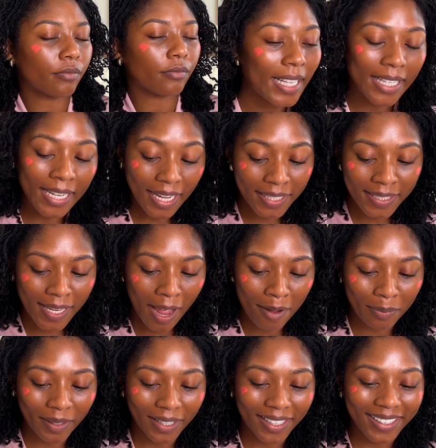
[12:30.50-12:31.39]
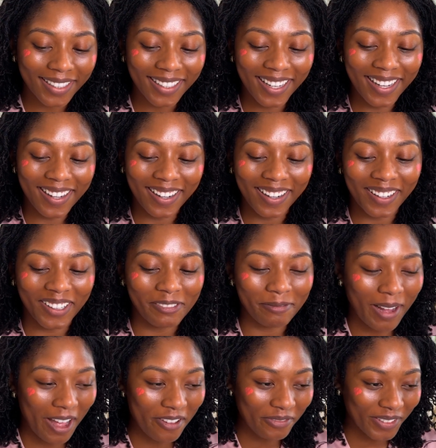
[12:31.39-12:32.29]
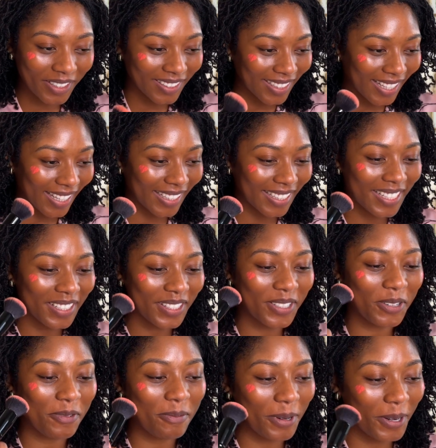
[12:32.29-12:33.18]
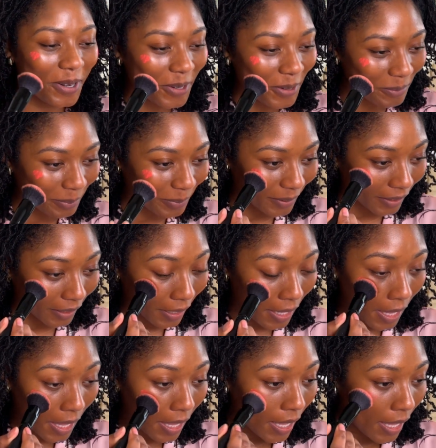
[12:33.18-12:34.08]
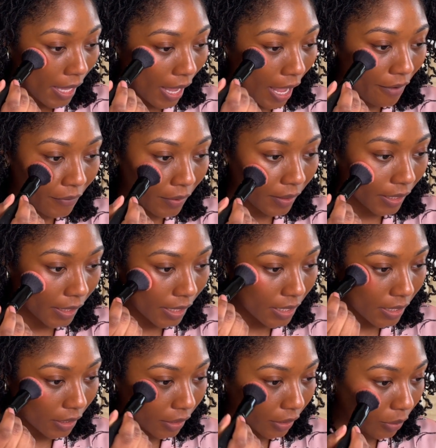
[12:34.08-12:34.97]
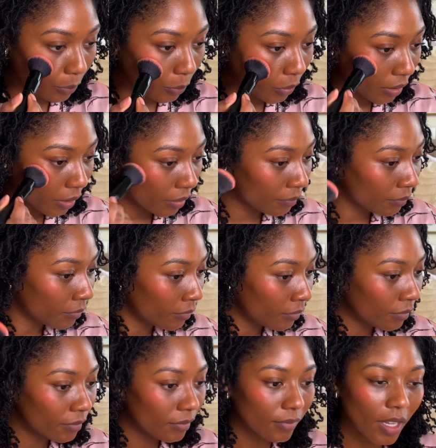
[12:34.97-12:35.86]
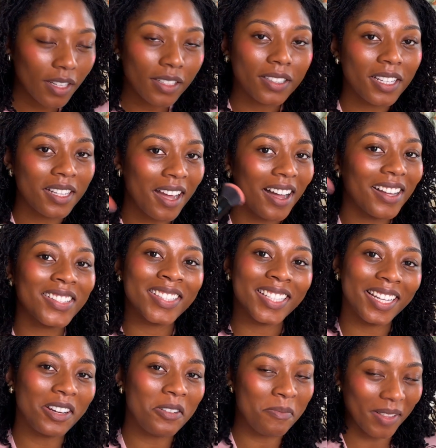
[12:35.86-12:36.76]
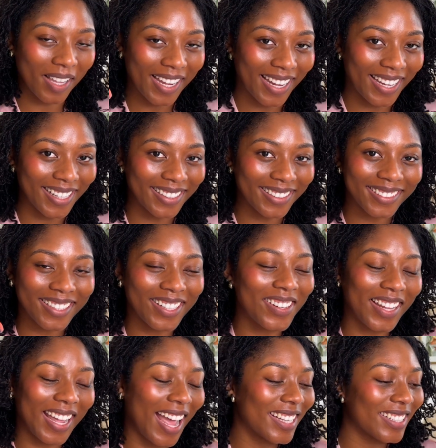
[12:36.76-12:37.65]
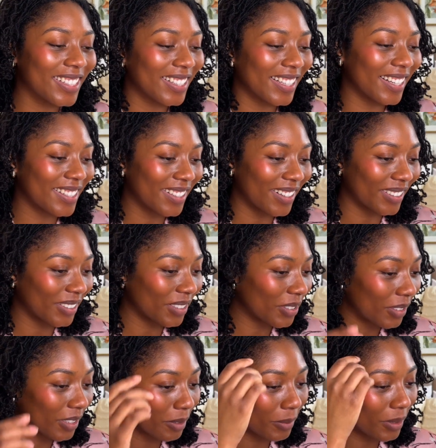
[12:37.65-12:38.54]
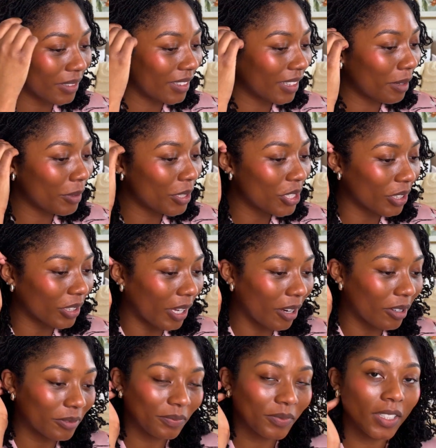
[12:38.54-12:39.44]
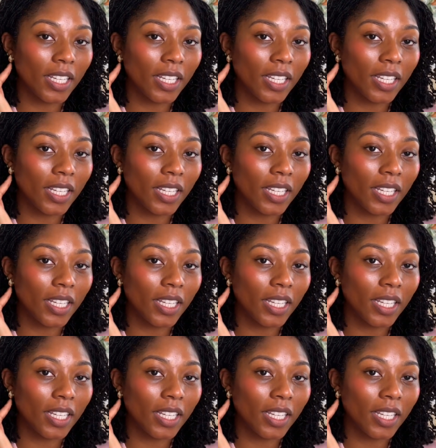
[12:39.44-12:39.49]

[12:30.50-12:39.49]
Next topic, I feel like it's super duper, I feel like it's a good one. Do y'all see the blend? Okay, I just got started, so let me chill out.